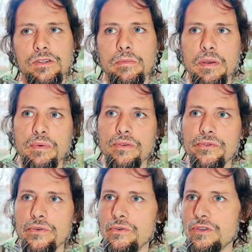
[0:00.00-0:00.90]
some people
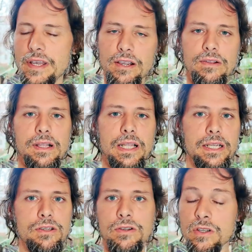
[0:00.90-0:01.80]
through
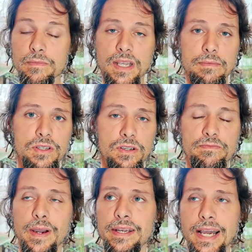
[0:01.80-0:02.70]
psychoanalytics, or sometimes
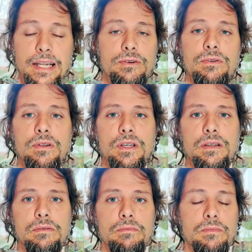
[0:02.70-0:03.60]
just by natural
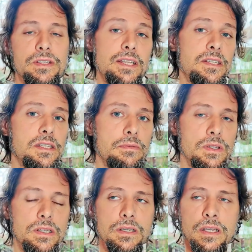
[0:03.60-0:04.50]

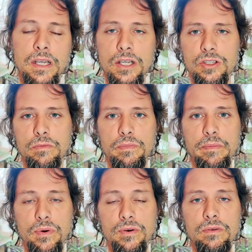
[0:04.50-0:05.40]
sensitivity, some
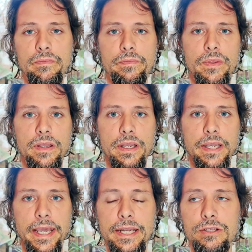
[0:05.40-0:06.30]
people
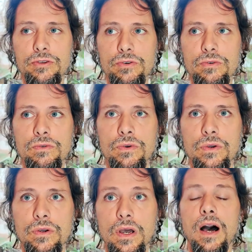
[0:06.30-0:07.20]
get into,
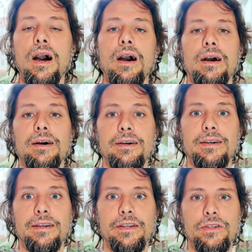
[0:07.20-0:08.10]

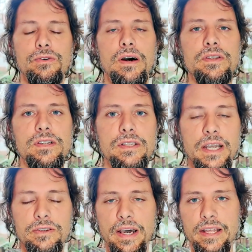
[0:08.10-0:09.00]
you
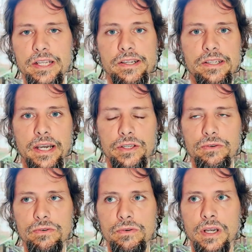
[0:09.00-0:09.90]
understand, you had an insight,
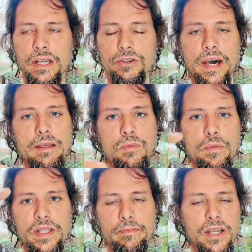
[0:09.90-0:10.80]
you had a
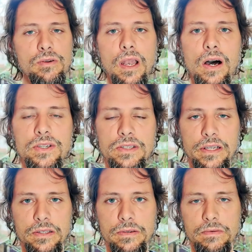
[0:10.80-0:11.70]
moment, but you lost
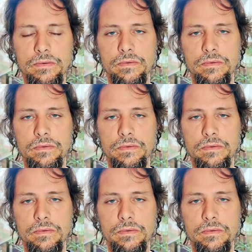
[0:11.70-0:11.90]
it.